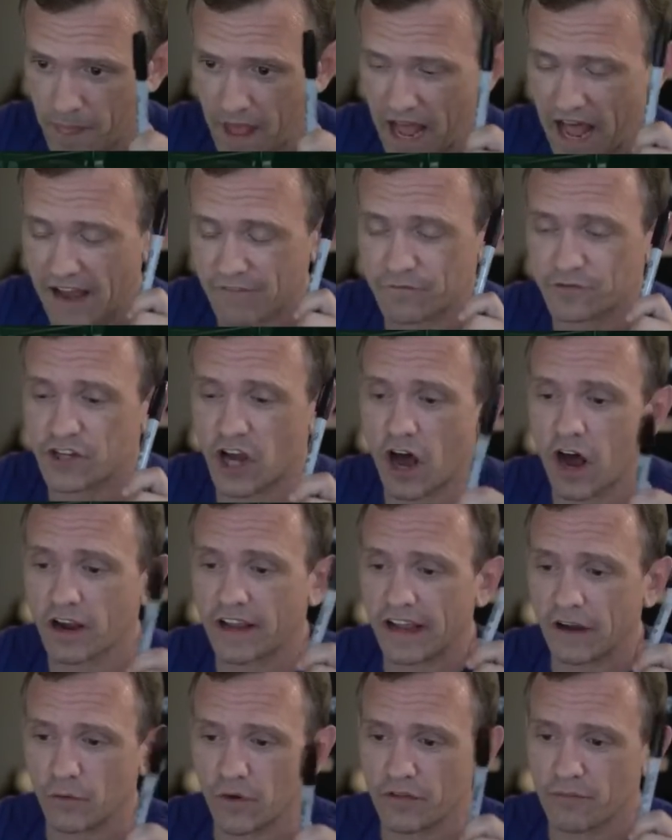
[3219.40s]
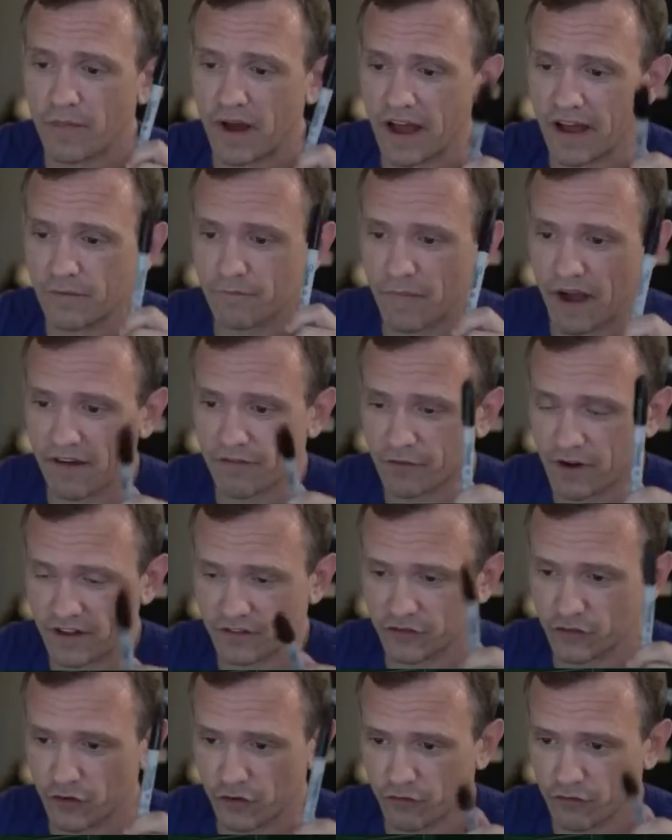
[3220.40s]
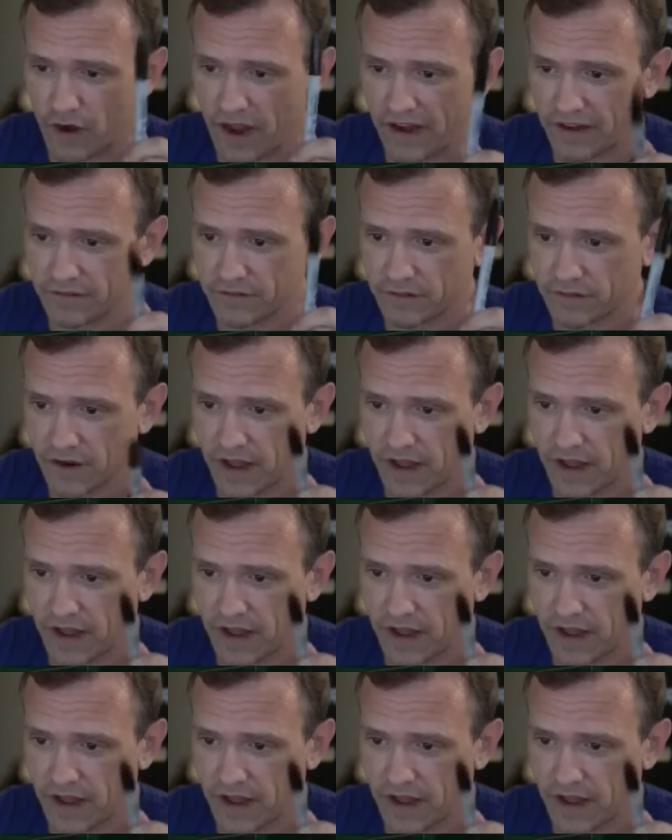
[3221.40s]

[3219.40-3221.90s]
up there. I'm talking with my friends who have read